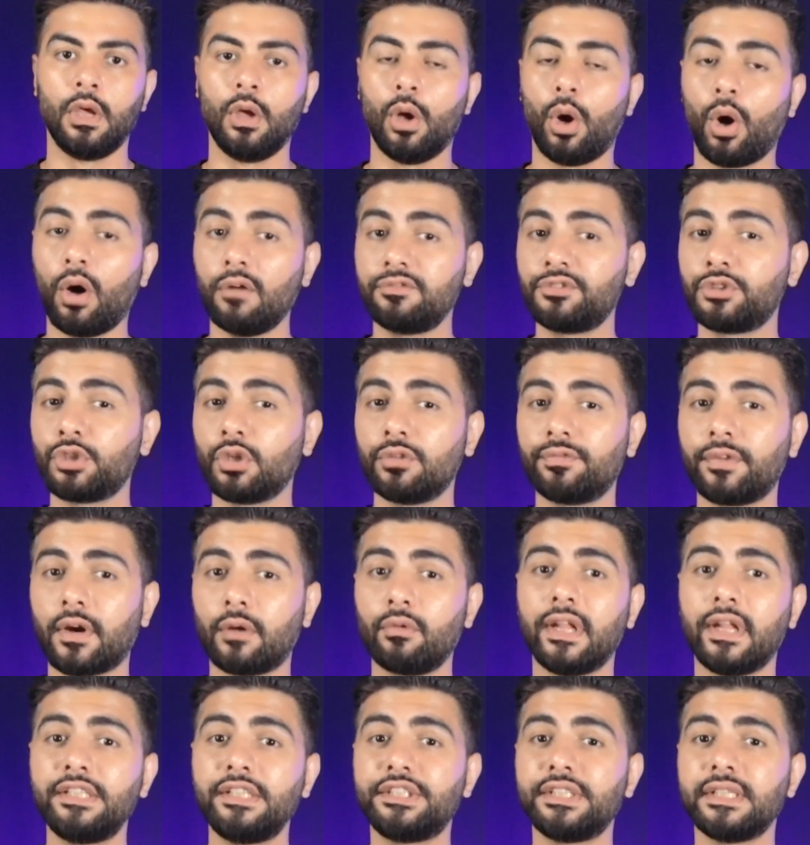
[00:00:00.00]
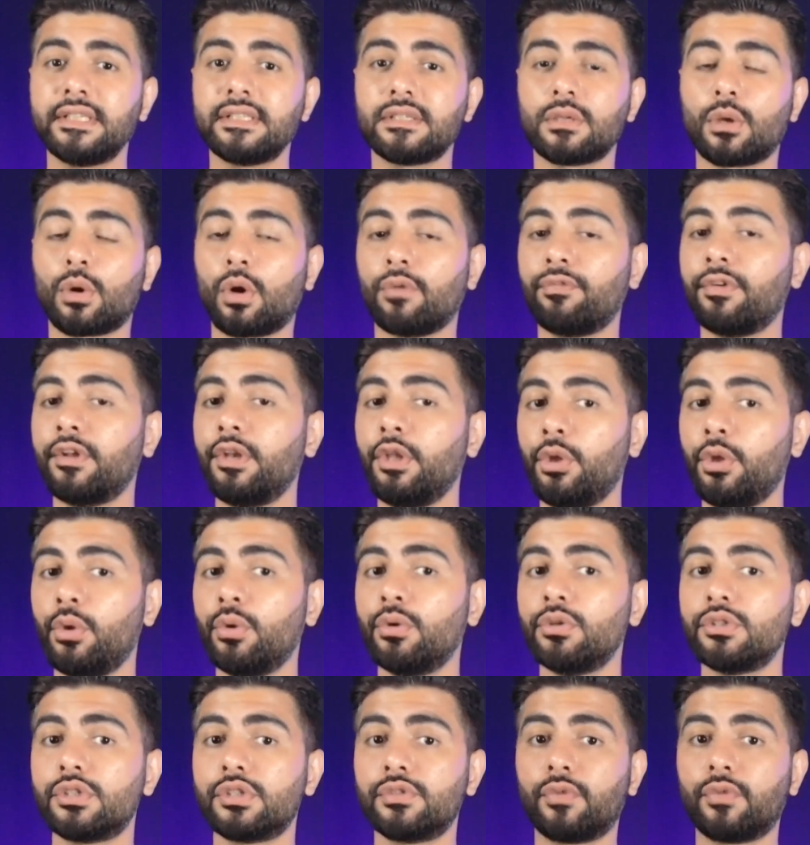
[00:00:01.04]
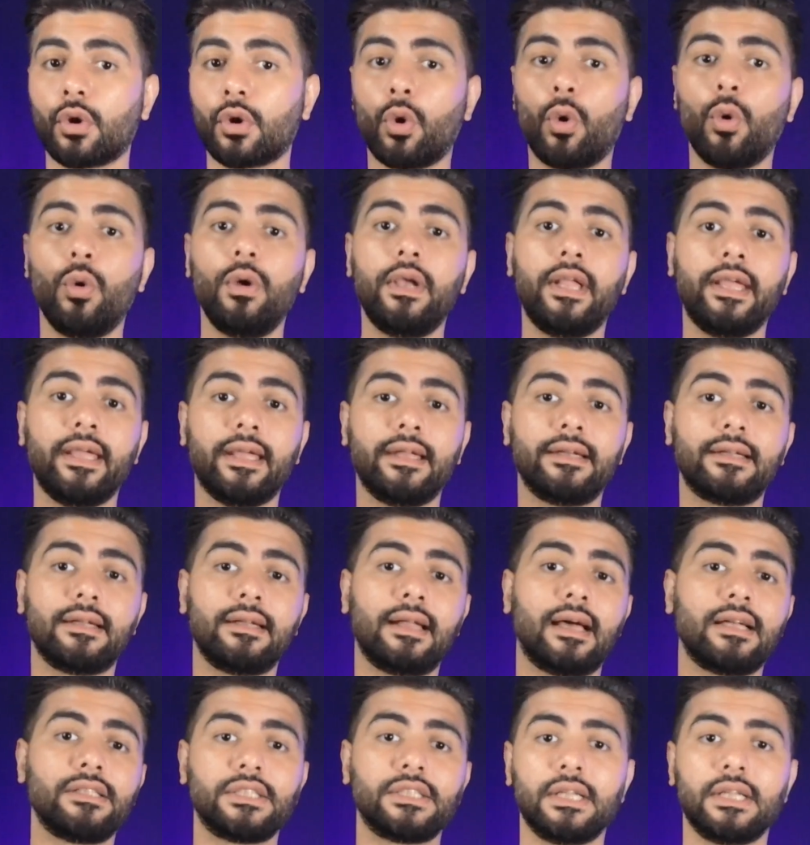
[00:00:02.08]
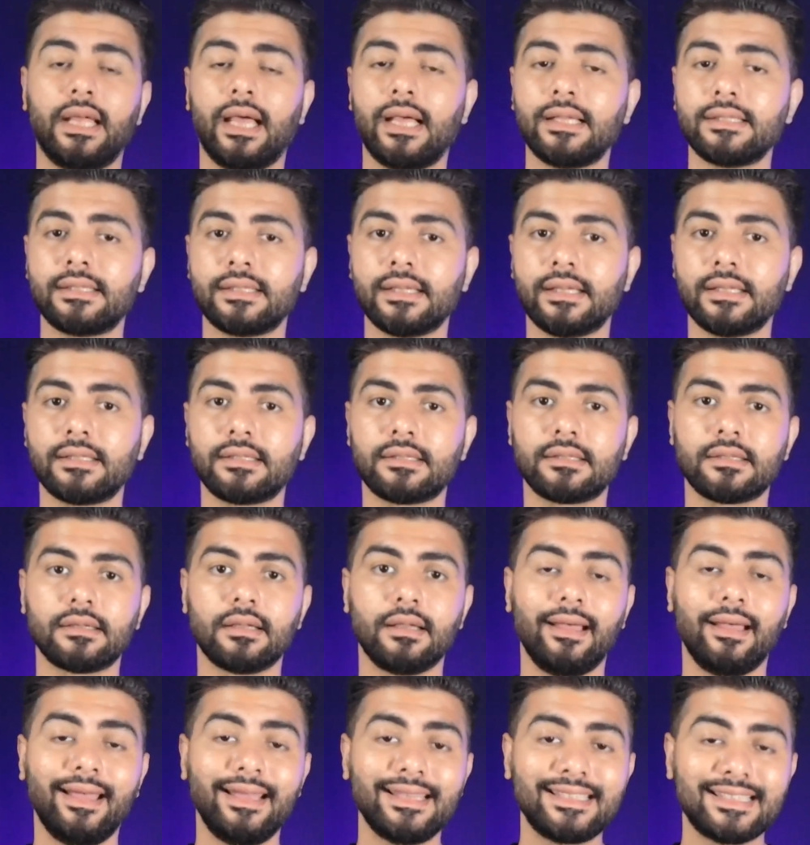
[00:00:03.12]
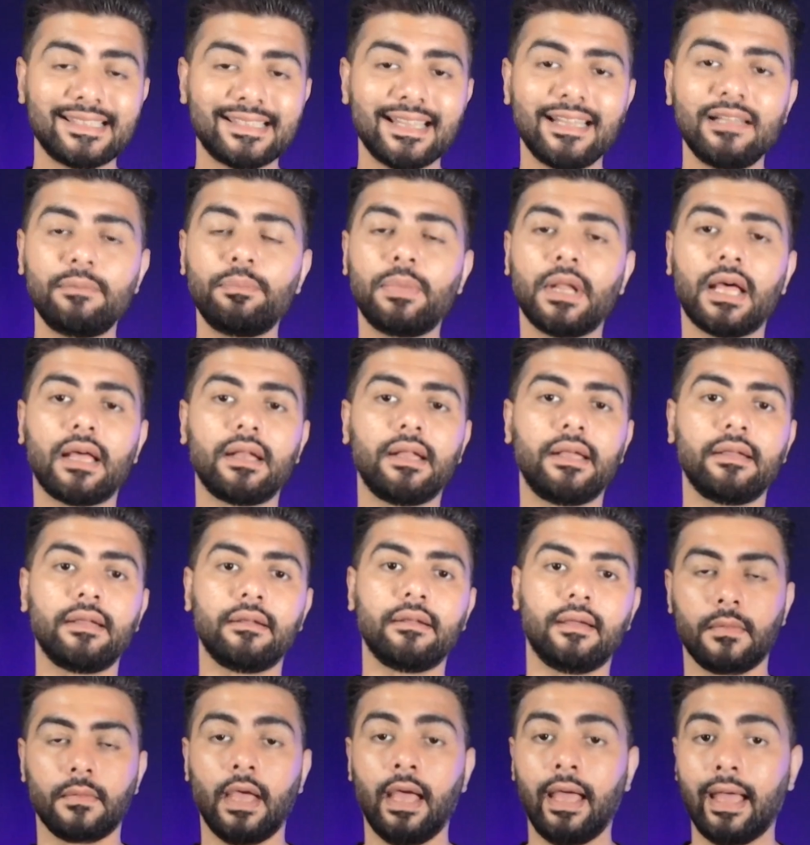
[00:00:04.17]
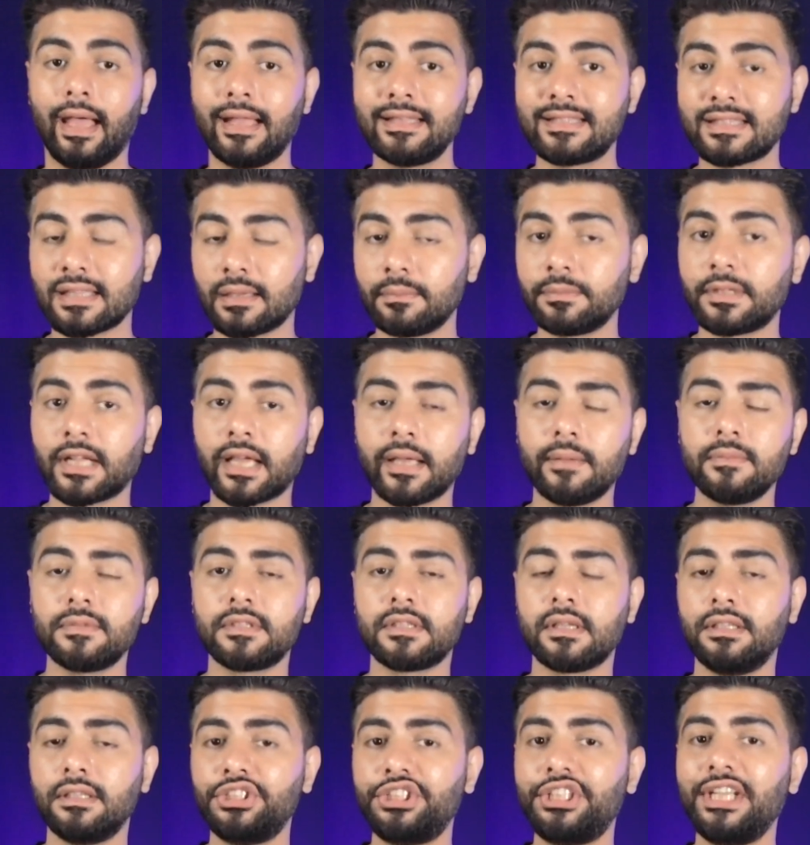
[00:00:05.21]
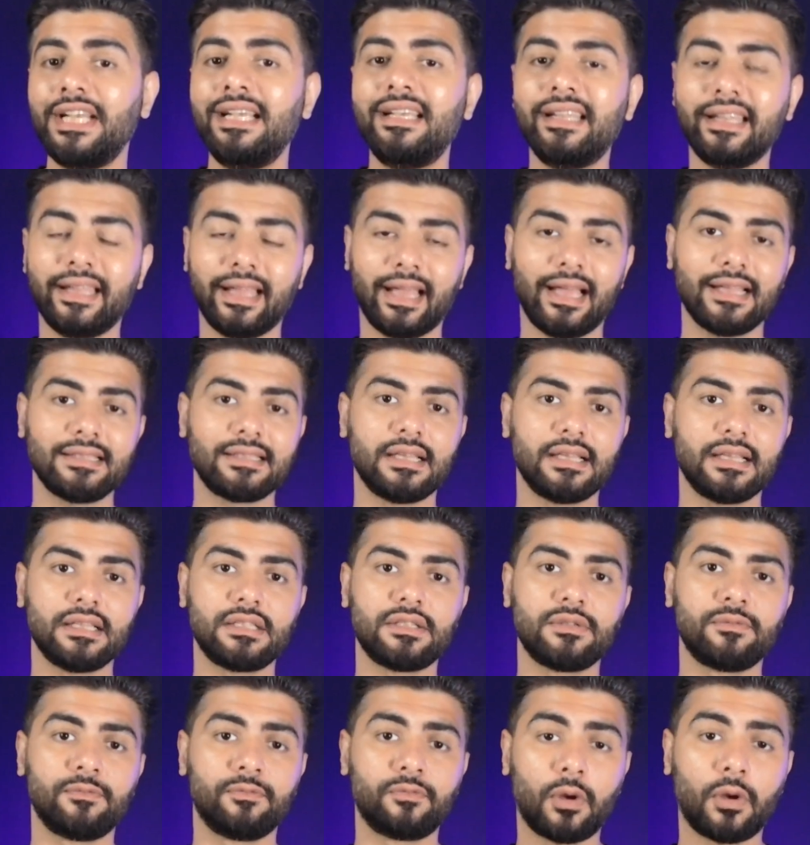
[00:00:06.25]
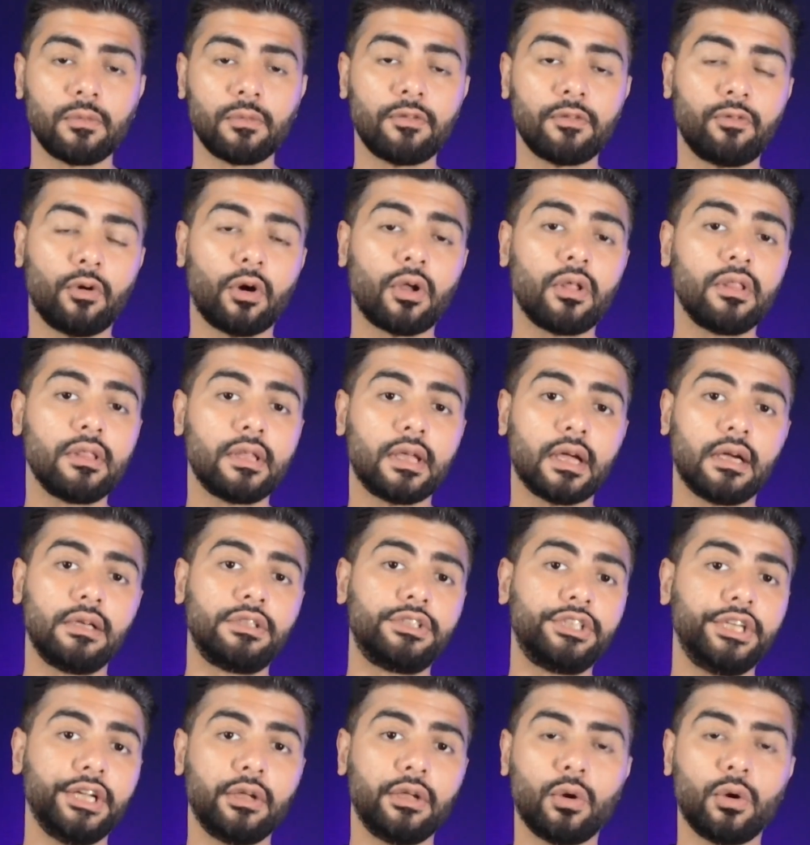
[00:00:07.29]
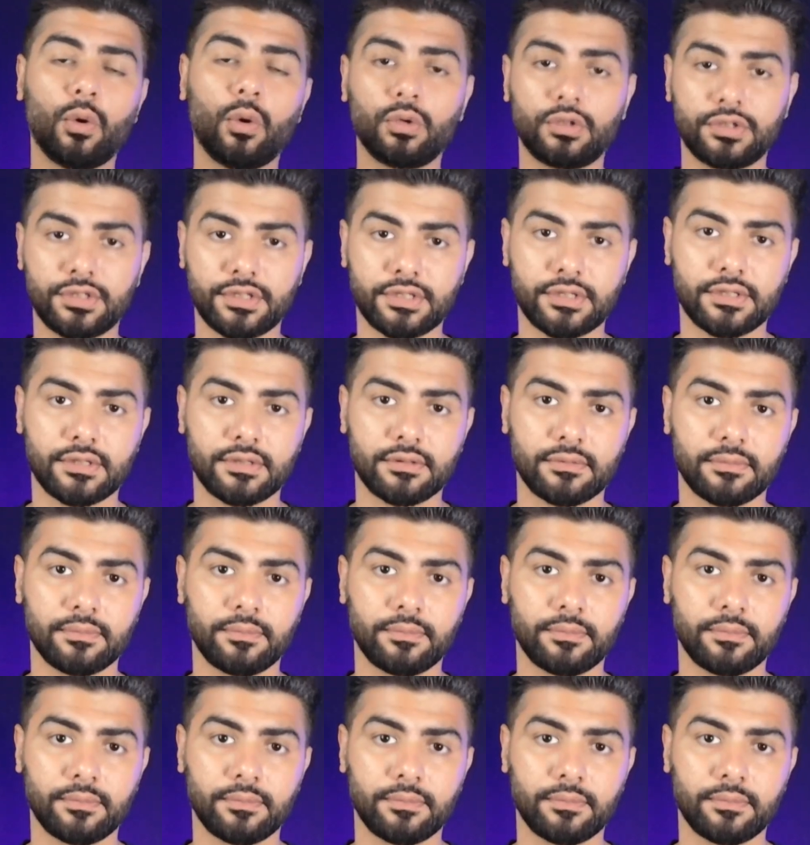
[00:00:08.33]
Offshore foundations are often used for holding international assets, estate planning, and sometimes shielding assets from the foreign country courts.